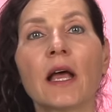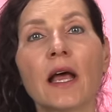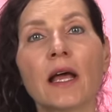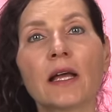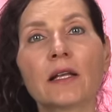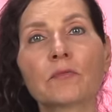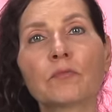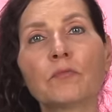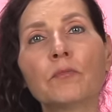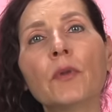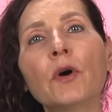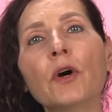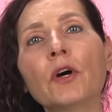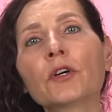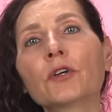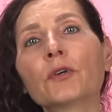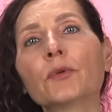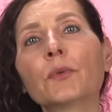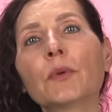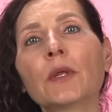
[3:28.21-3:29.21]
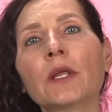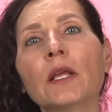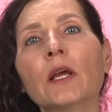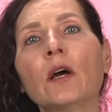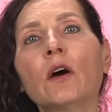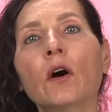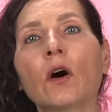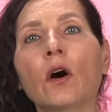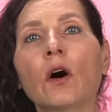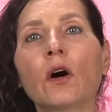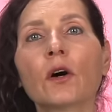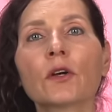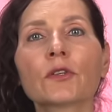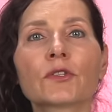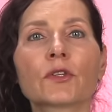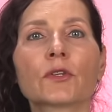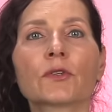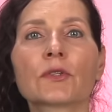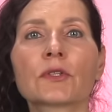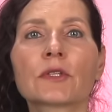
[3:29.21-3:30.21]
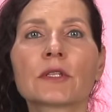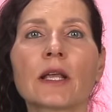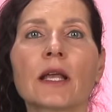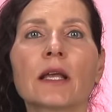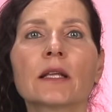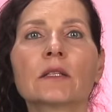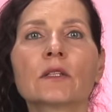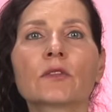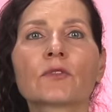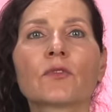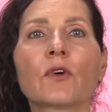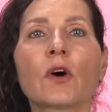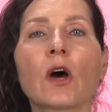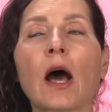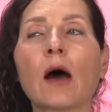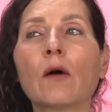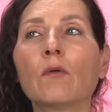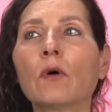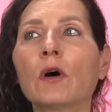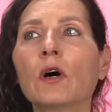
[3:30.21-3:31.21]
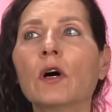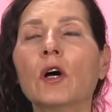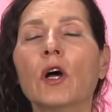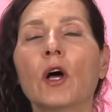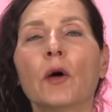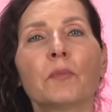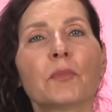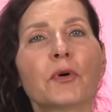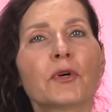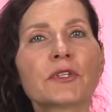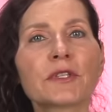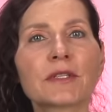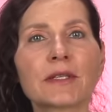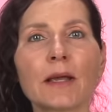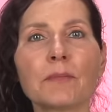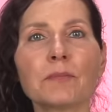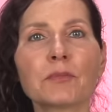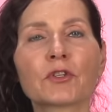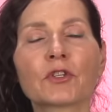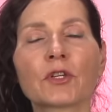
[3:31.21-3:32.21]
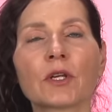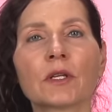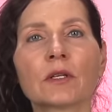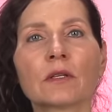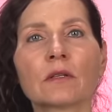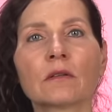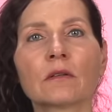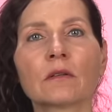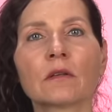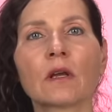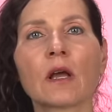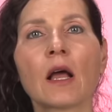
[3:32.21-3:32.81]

and Mercury also stands for our perception,